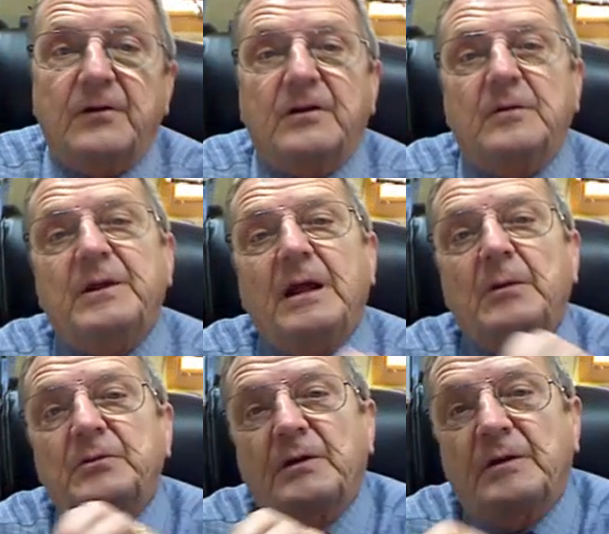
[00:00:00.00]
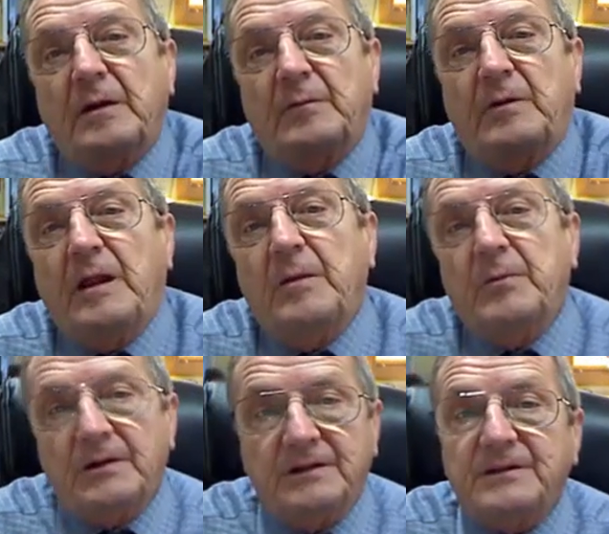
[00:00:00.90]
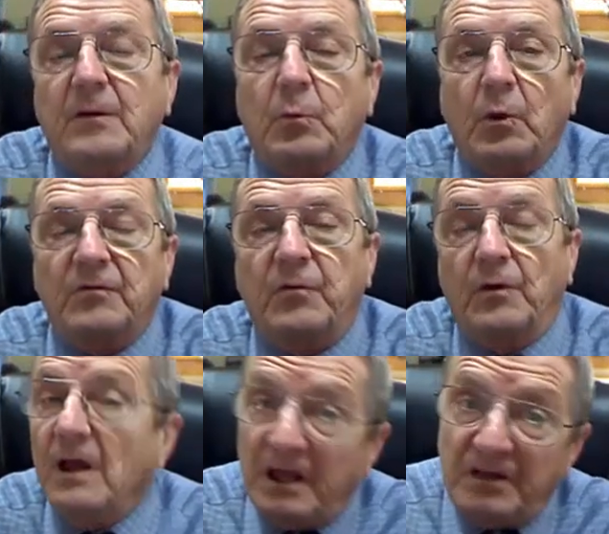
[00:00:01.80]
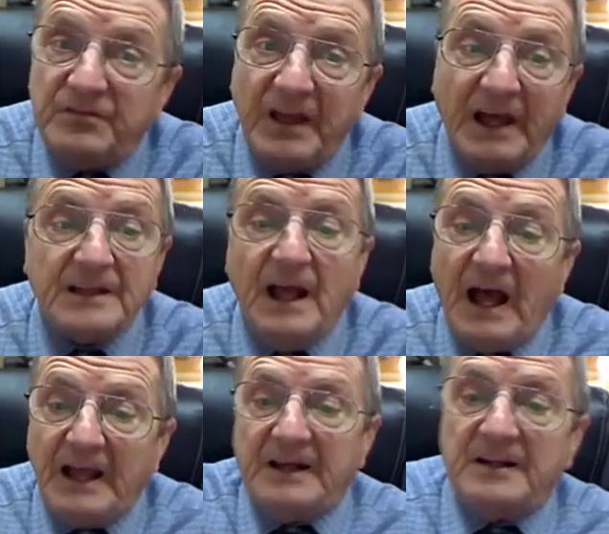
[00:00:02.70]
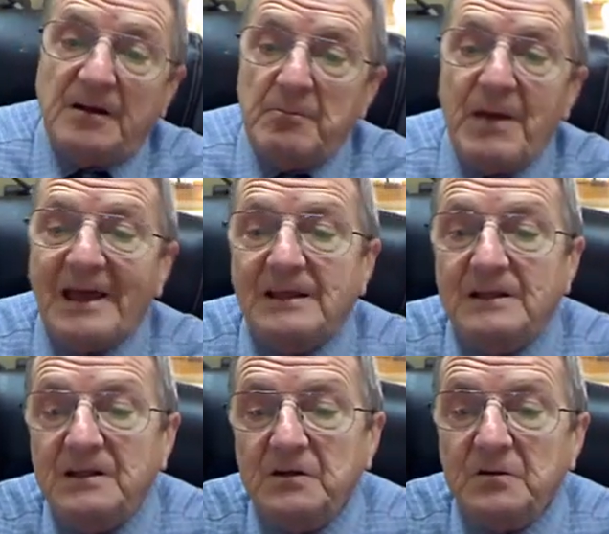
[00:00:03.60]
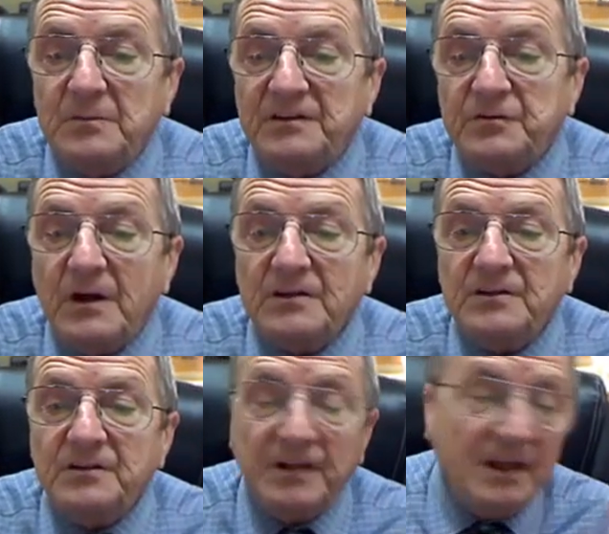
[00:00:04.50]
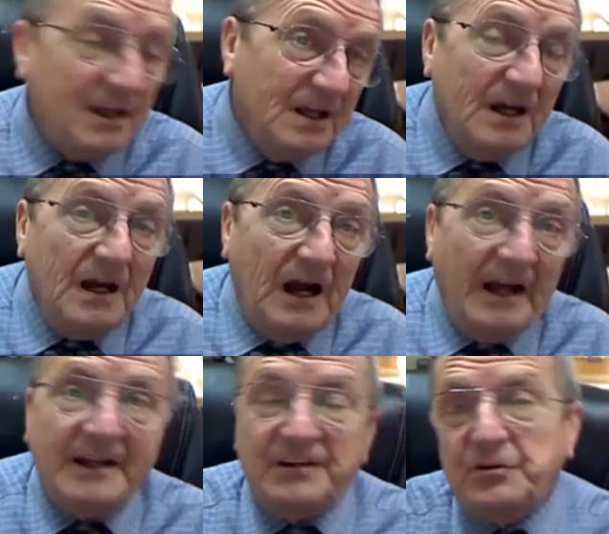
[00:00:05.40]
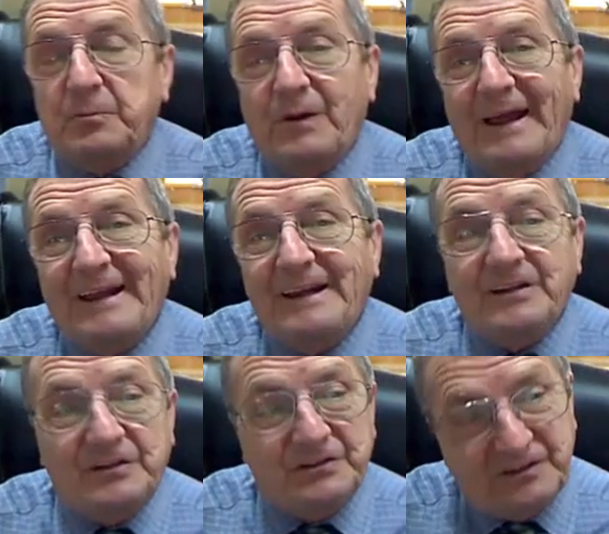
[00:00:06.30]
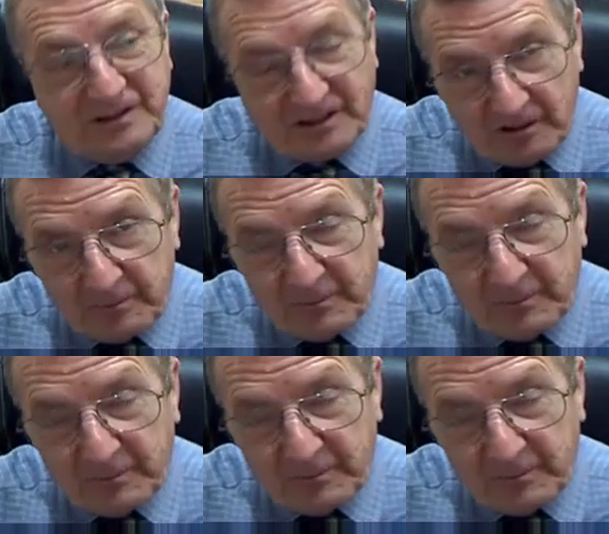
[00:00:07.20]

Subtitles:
Are they going to be able to get that workforce? If not, I got to come back in here at my strategy. Say, hey, I got to start planning because the company's